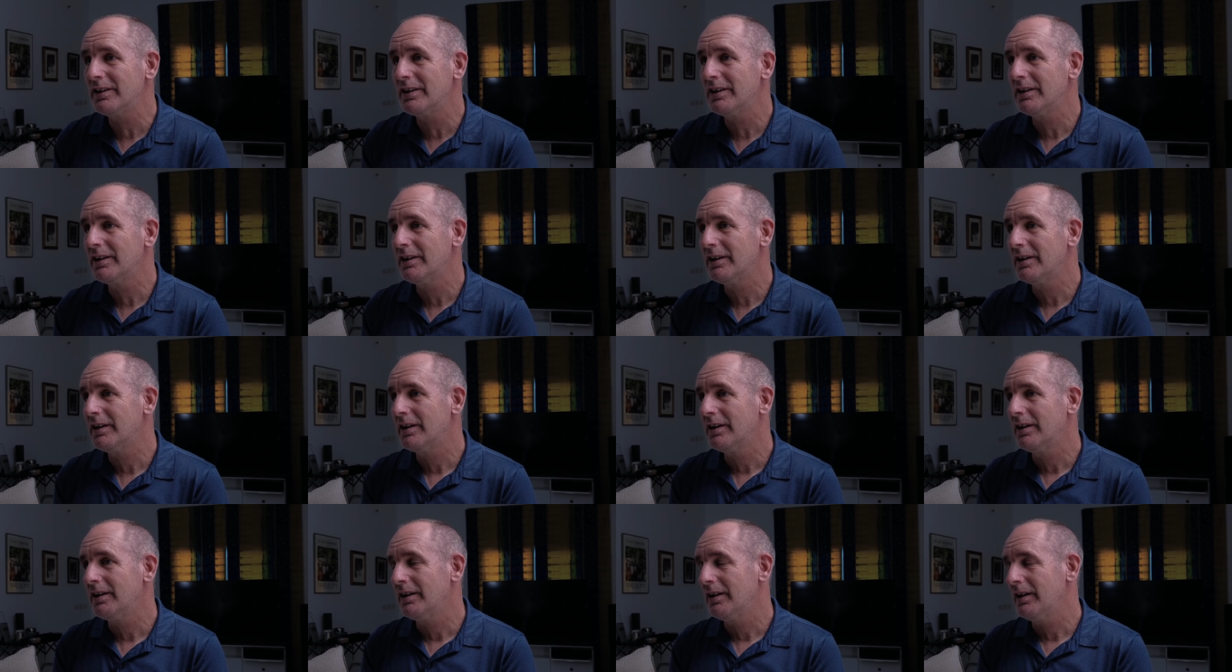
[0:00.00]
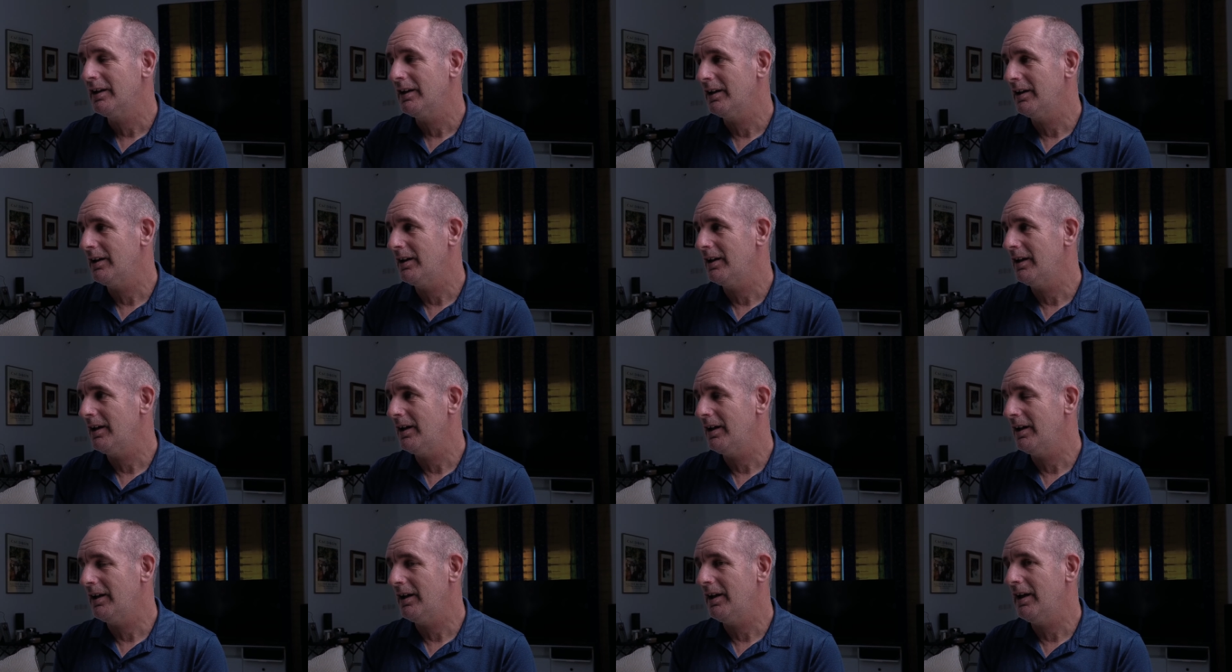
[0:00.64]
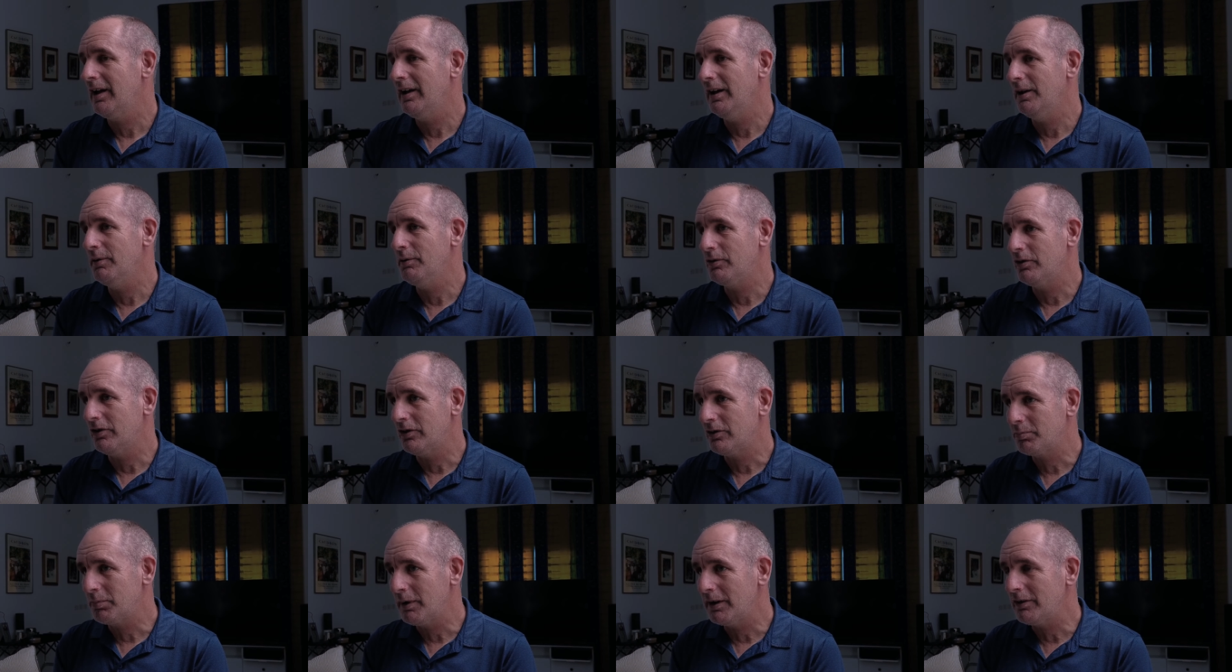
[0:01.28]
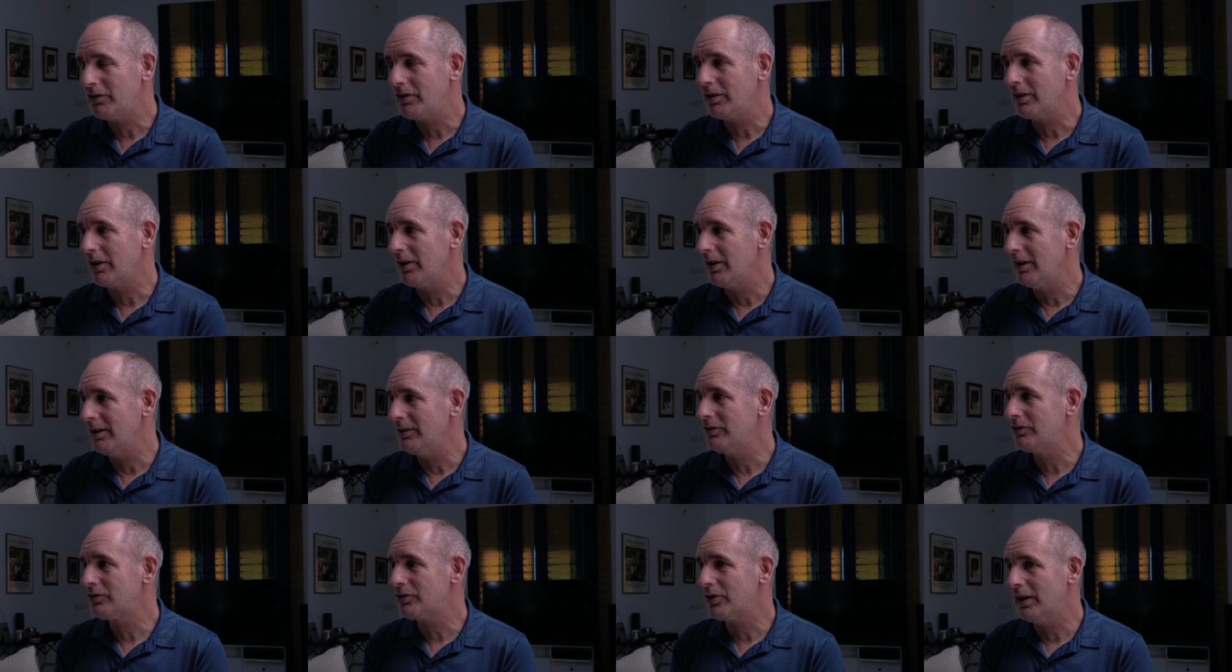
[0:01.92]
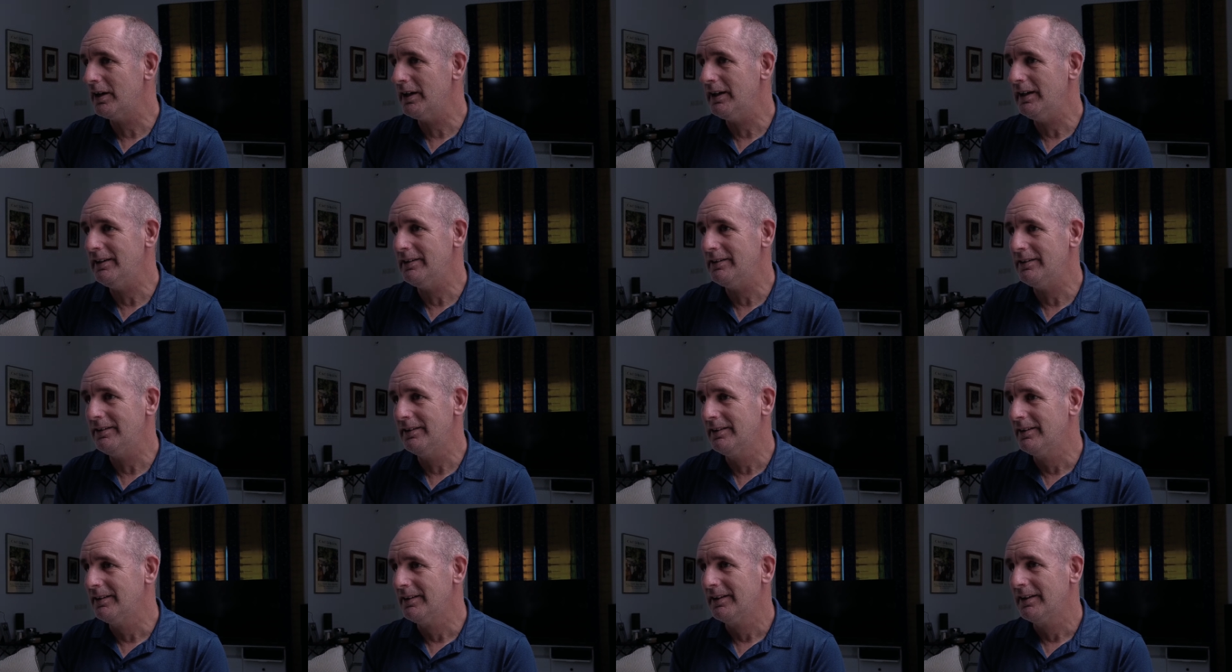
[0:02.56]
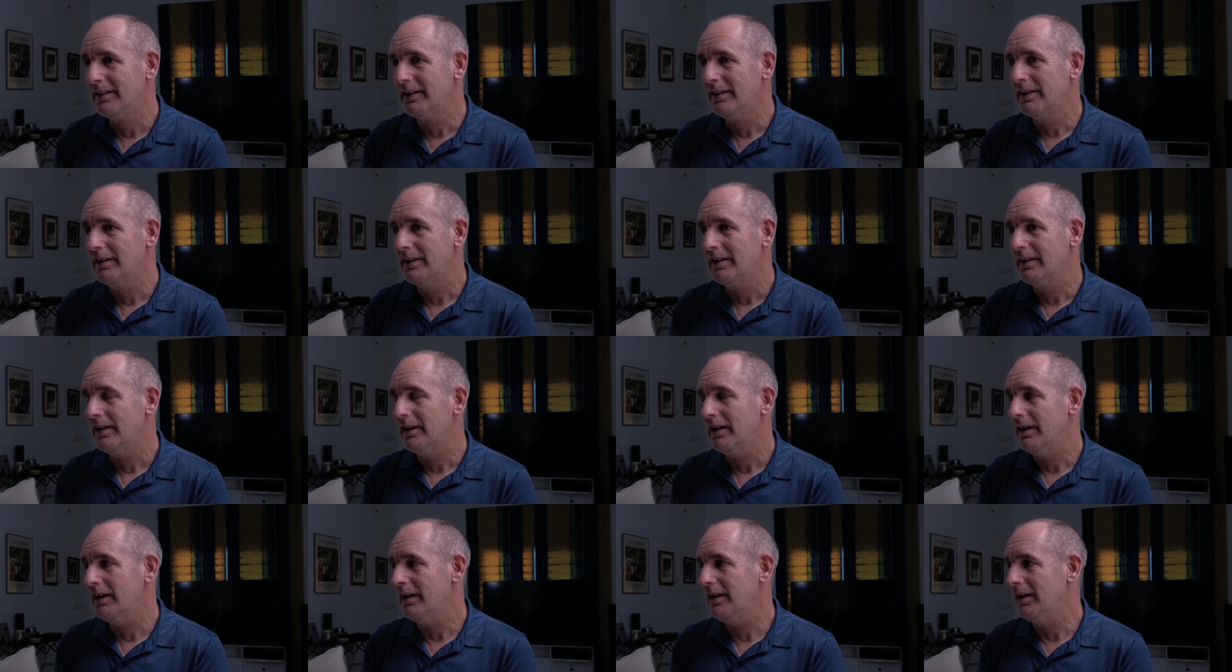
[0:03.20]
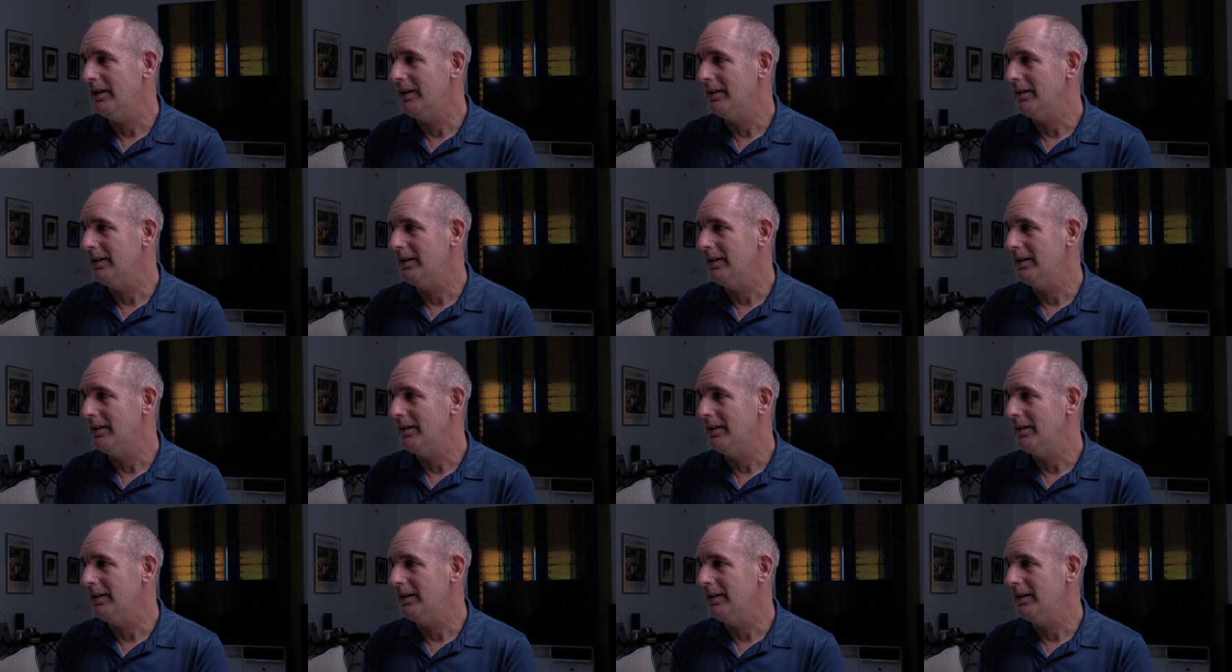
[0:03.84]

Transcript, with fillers: I absolutely laughed. I said, Oh, yeah, great. You get your visa and I'll pay for your ticket,